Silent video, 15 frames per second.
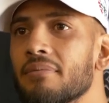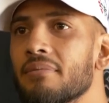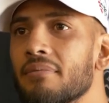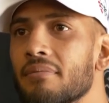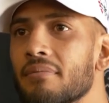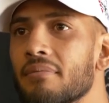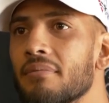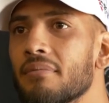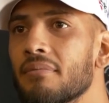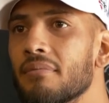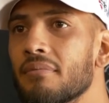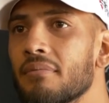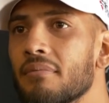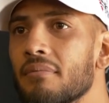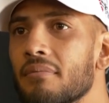
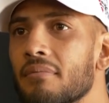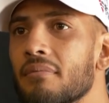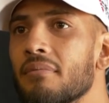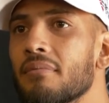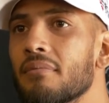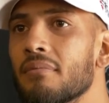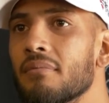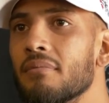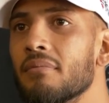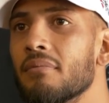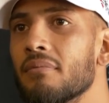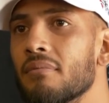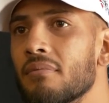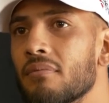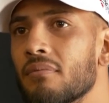
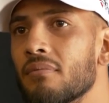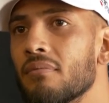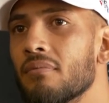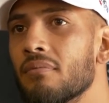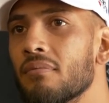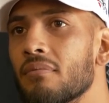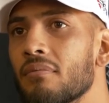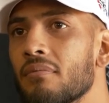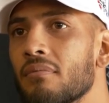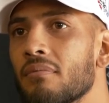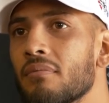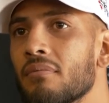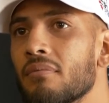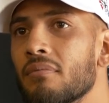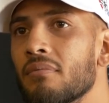
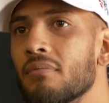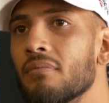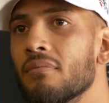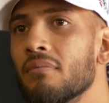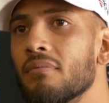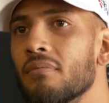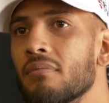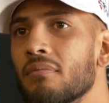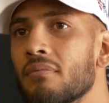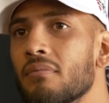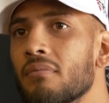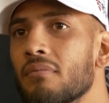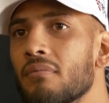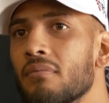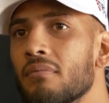
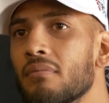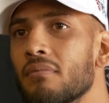[no speech]